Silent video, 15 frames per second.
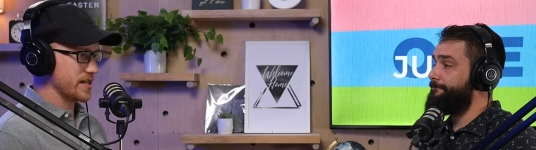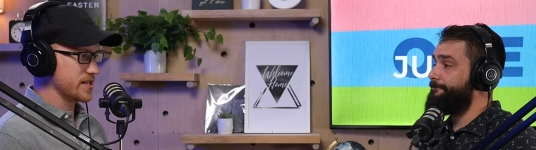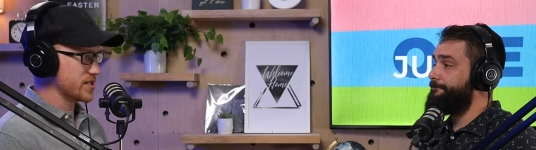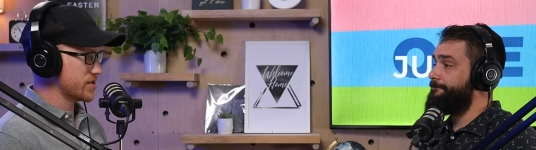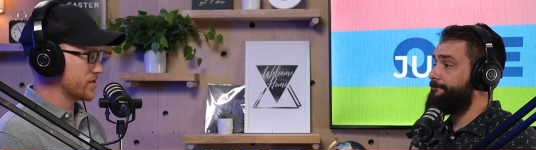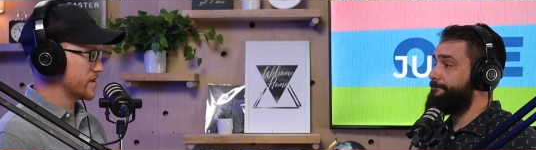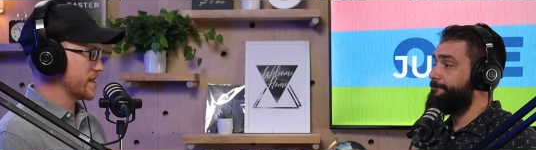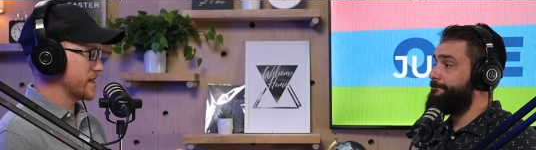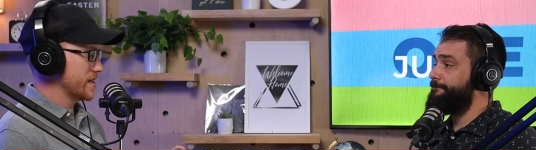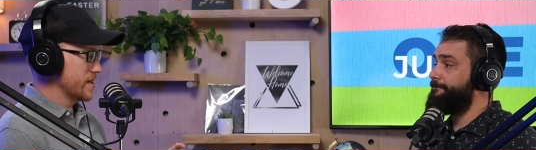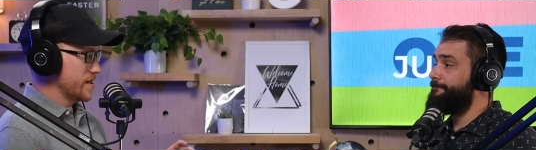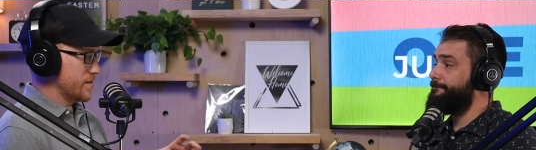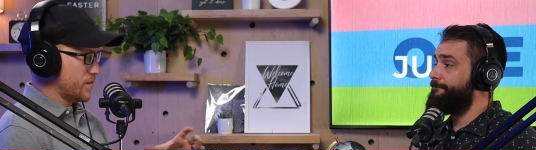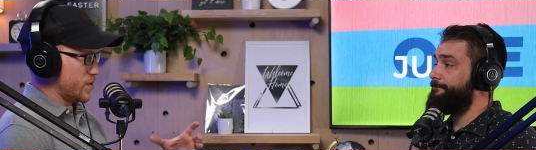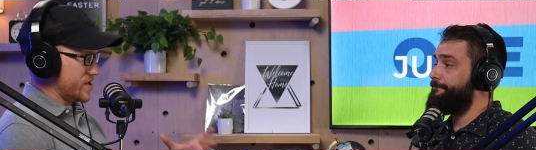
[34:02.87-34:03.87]
Speaker 1: history
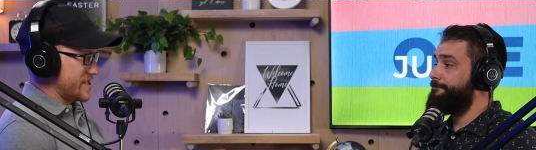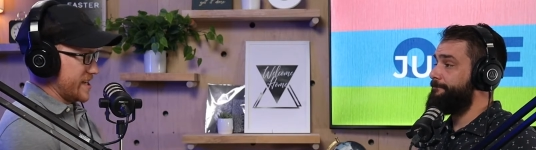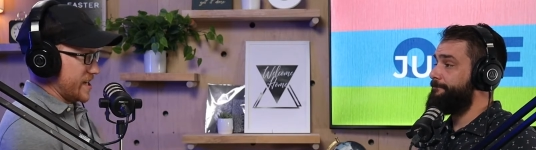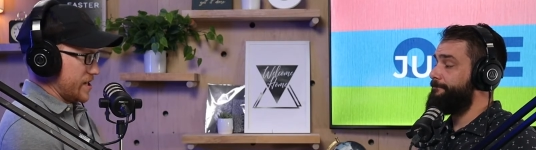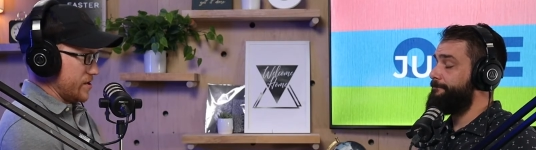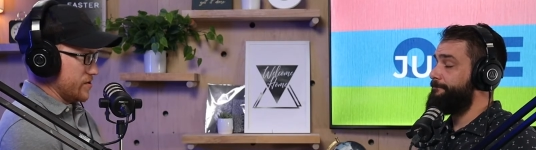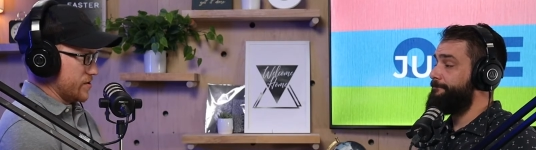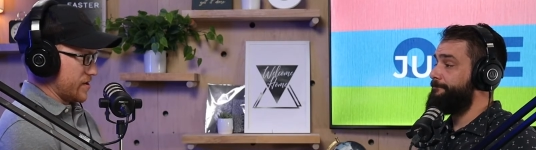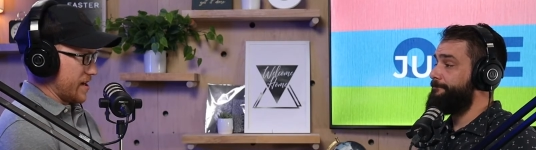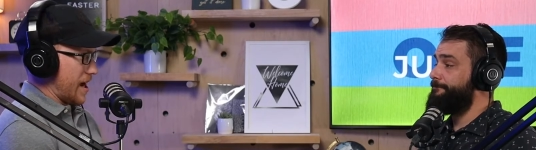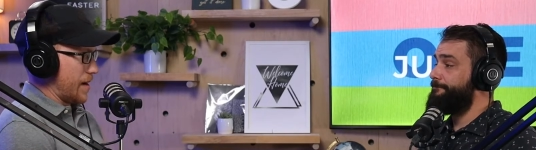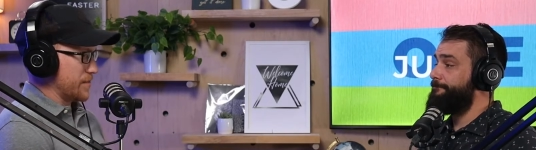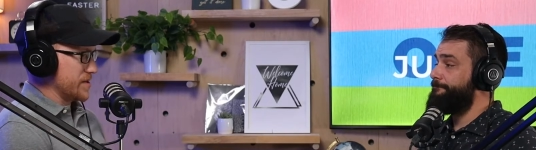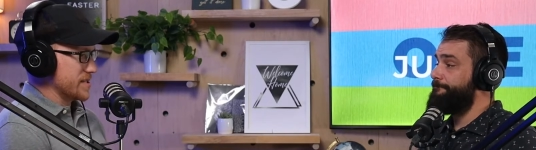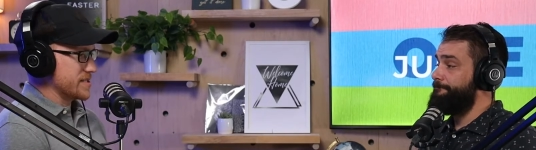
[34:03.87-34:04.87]
particular
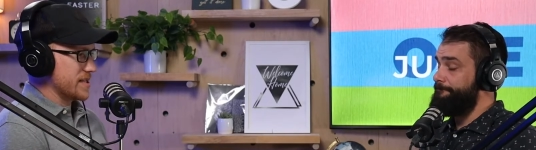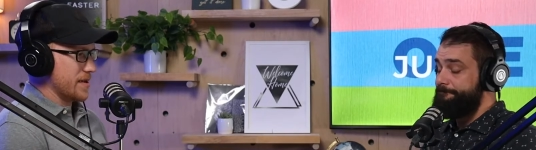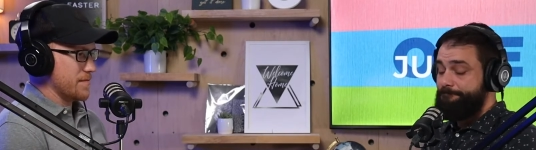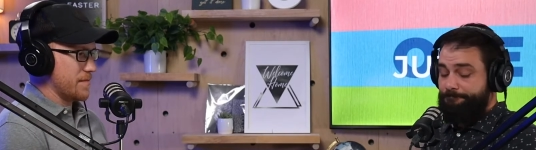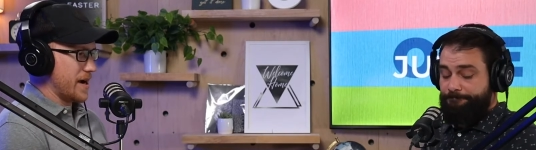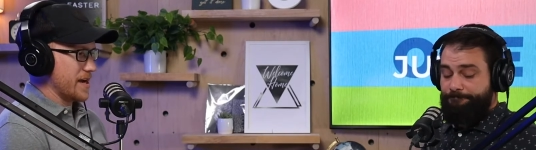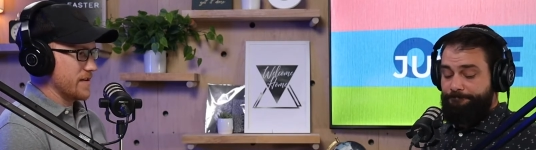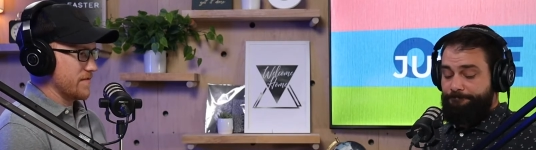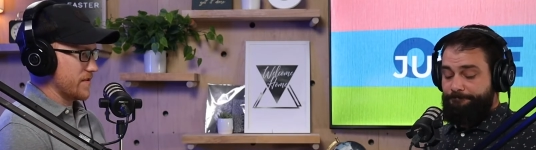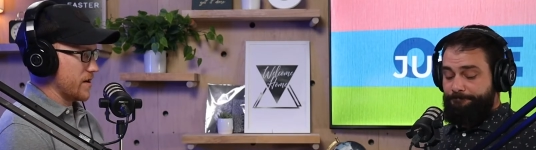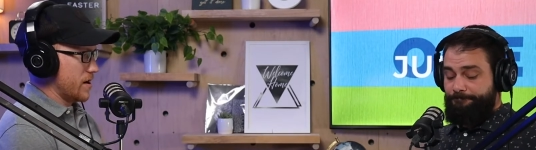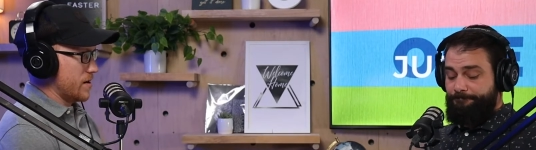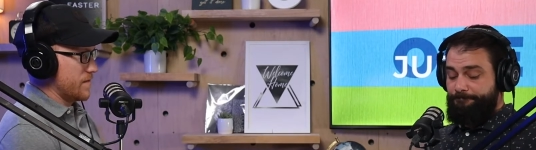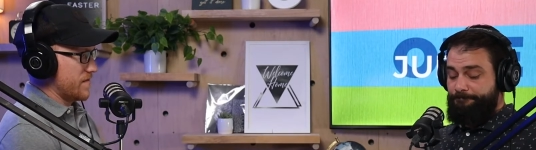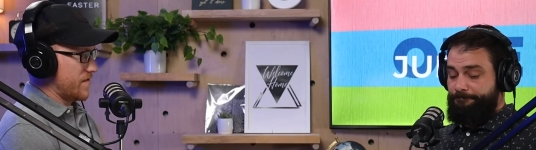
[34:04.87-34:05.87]
copies that might have
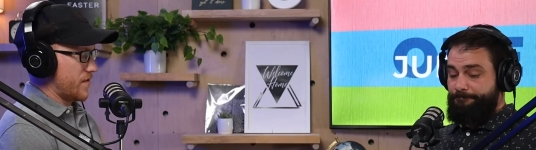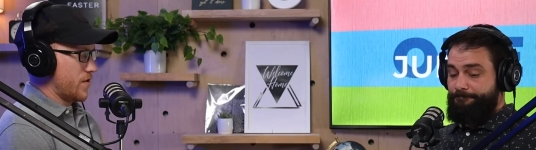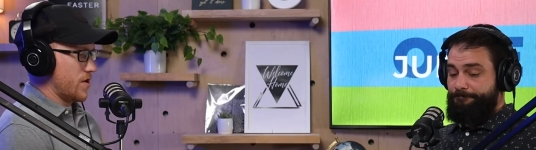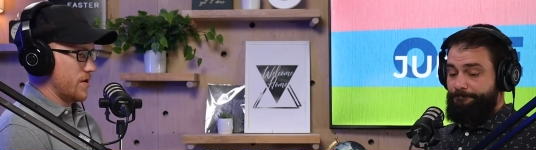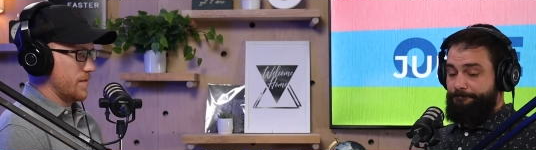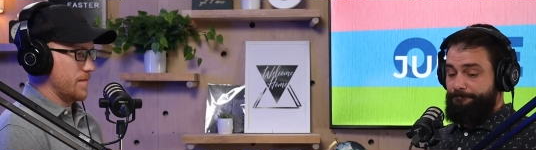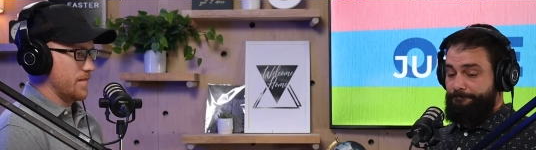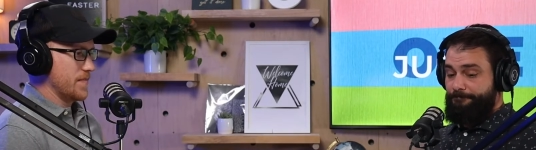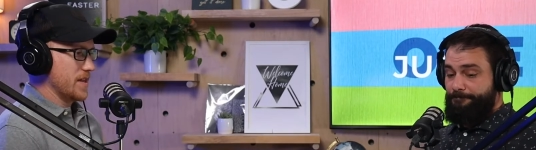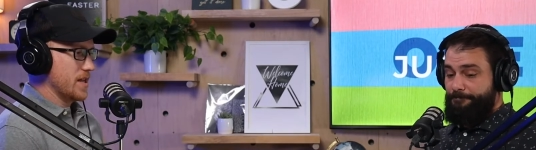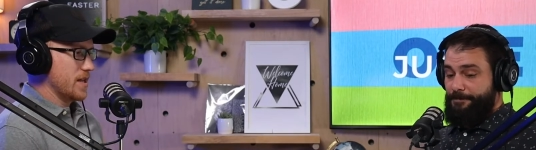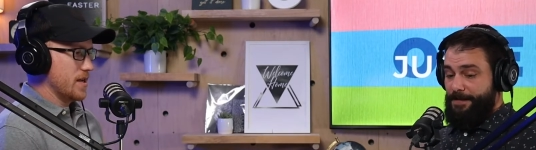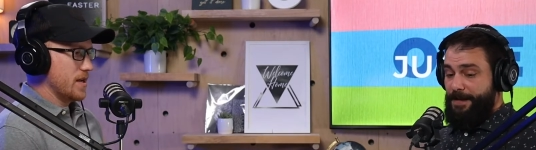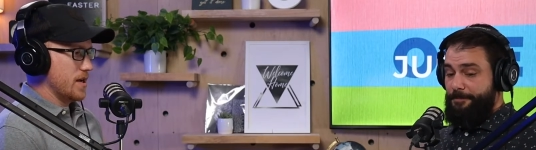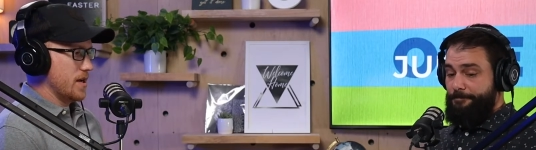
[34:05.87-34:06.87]
come from yeah.